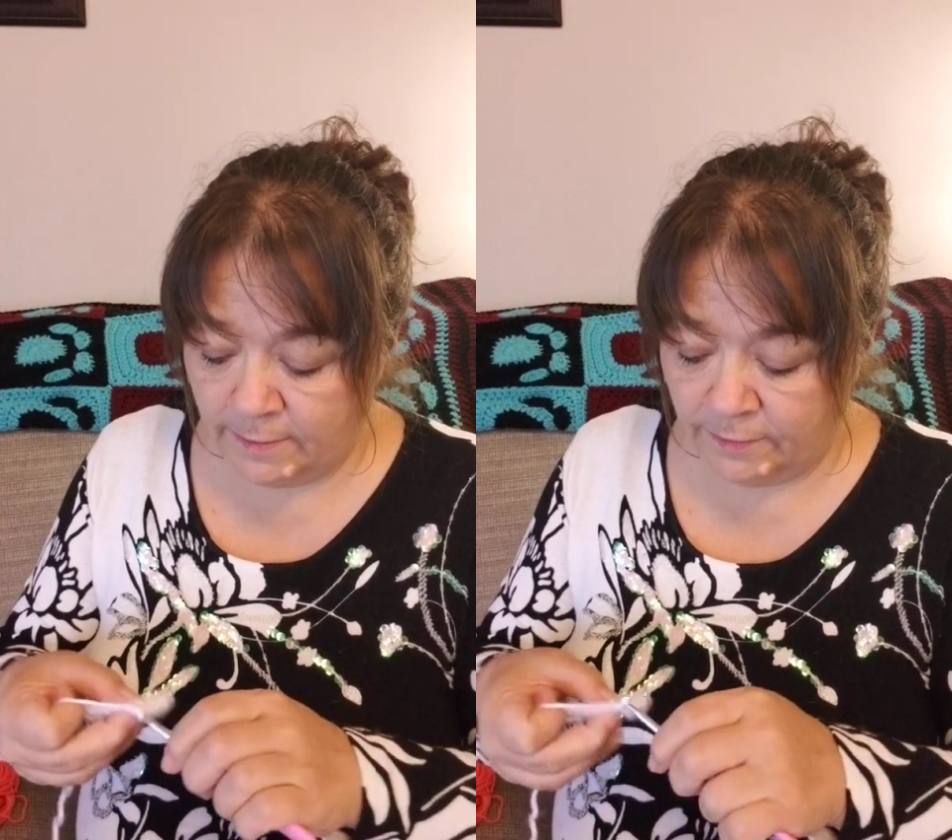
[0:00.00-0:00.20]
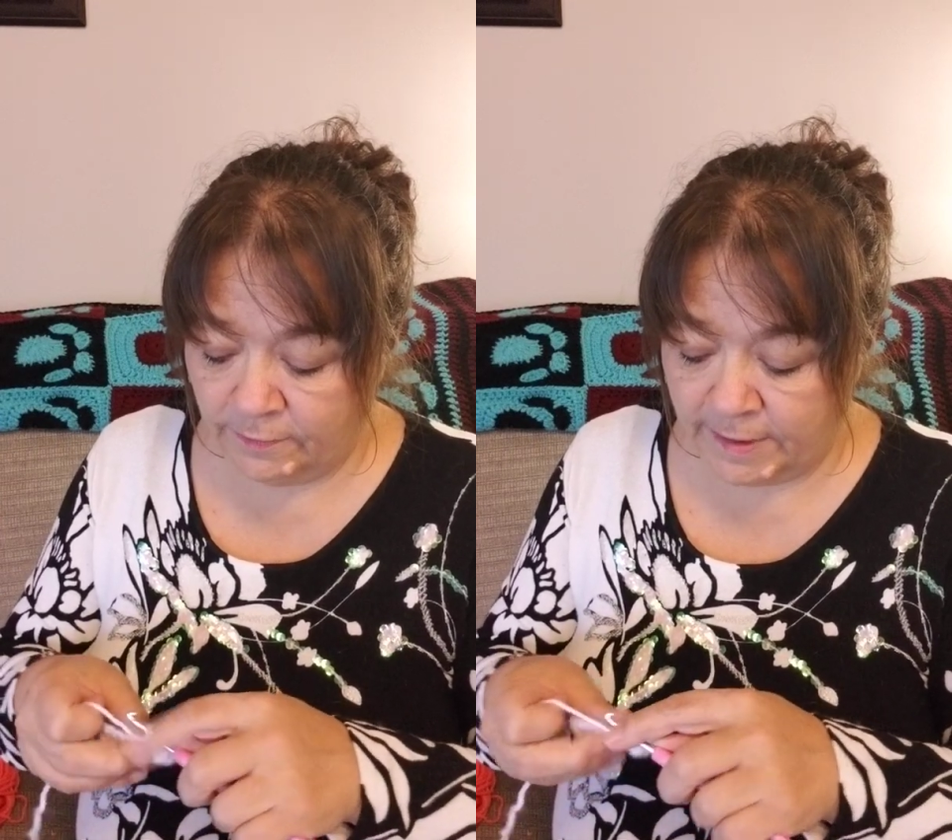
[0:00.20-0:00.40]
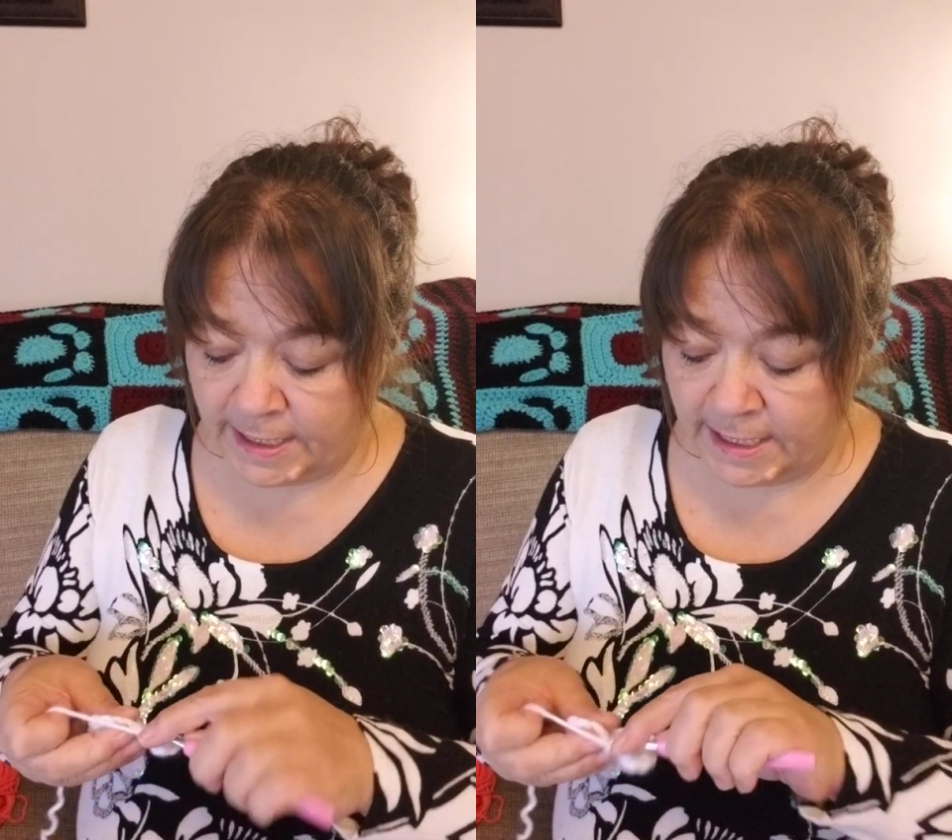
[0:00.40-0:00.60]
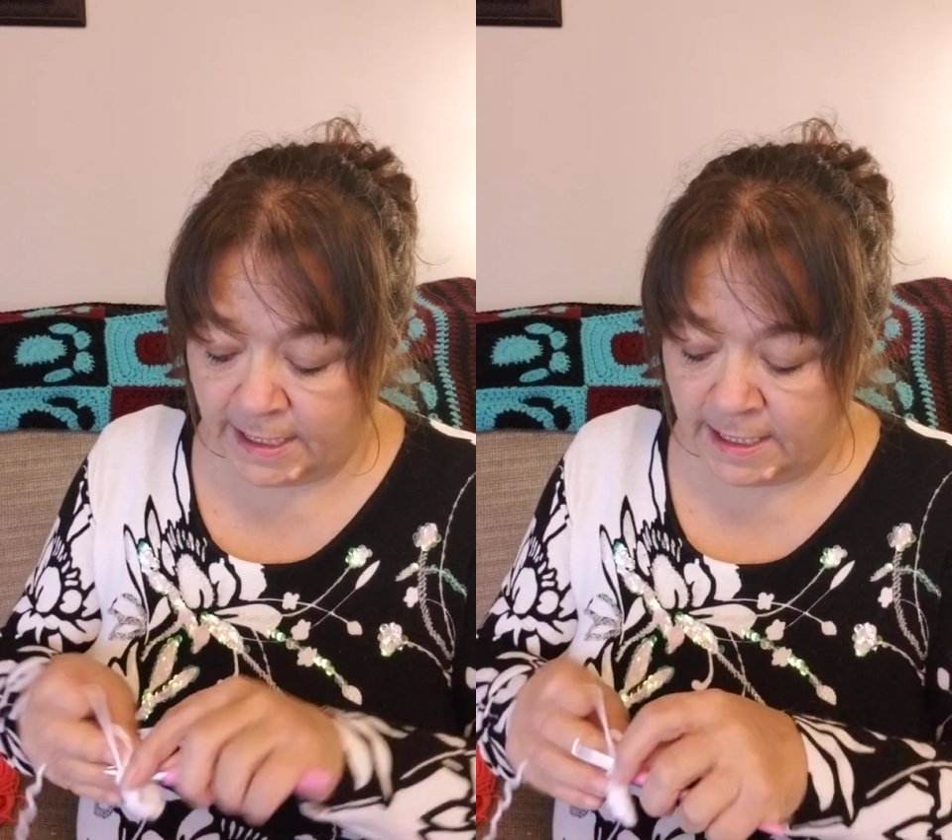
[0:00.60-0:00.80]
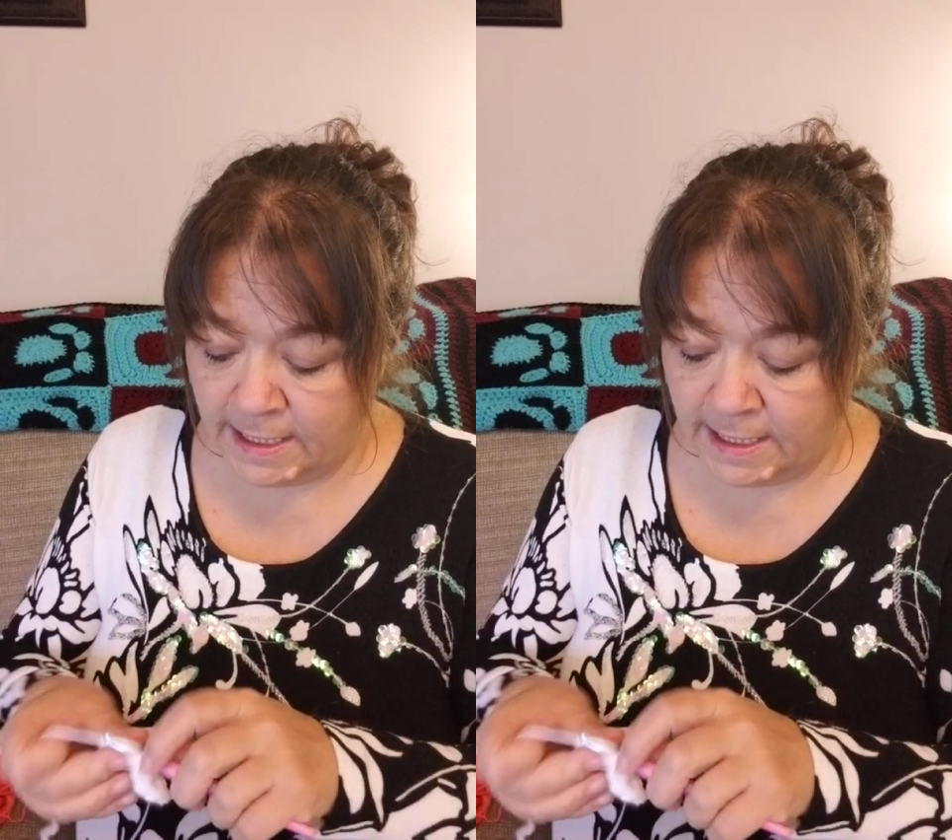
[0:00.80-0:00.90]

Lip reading: 3,